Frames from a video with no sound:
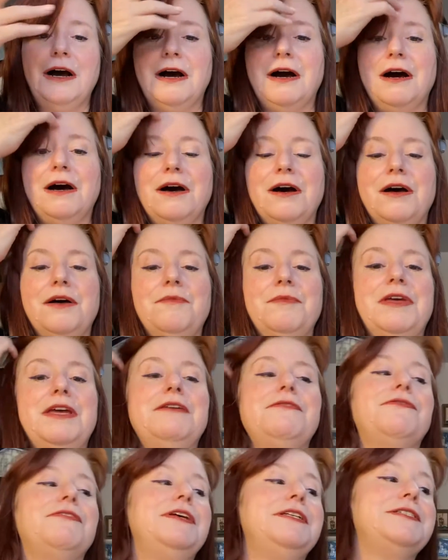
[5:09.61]

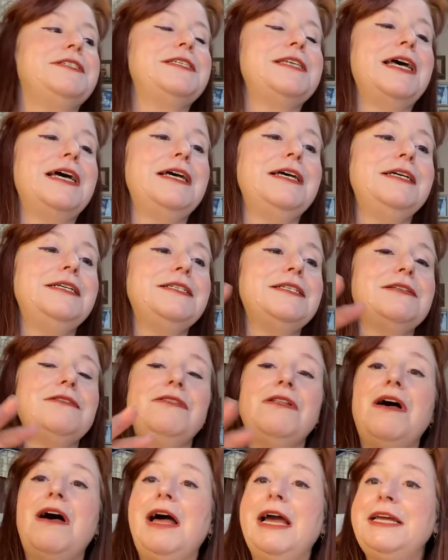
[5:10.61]
If it says
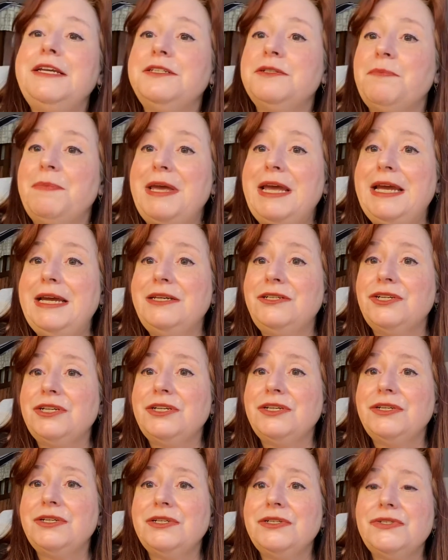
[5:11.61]
lined
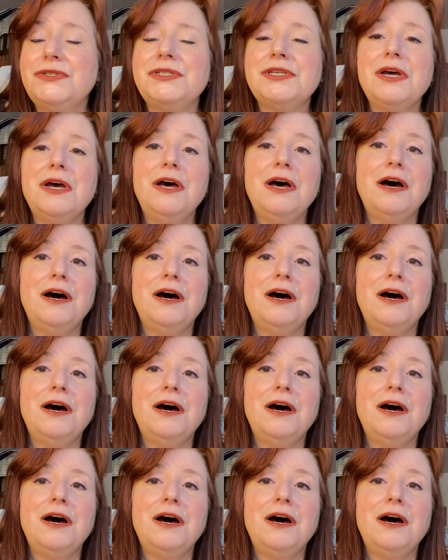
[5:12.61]
pages,